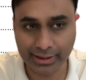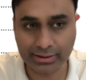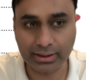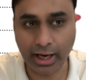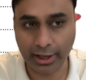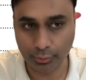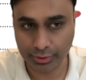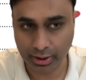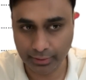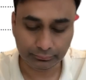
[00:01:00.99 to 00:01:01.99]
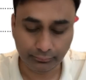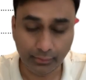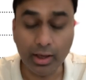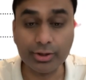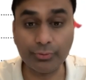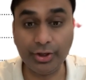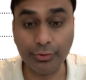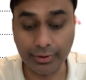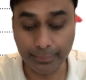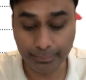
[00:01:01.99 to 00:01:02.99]
as iota. So when
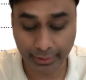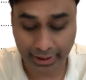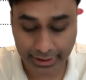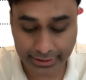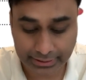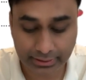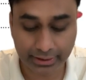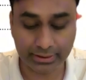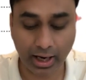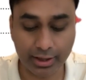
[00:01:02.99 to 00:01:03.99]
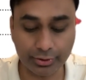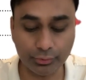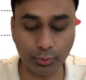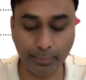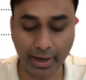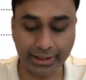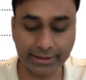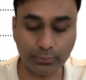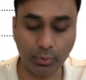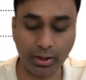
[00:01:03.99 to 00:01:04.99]
you replace this under root
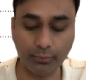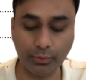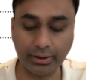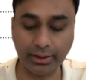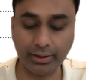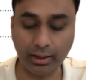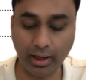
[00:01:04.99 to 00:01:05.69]
-1 with an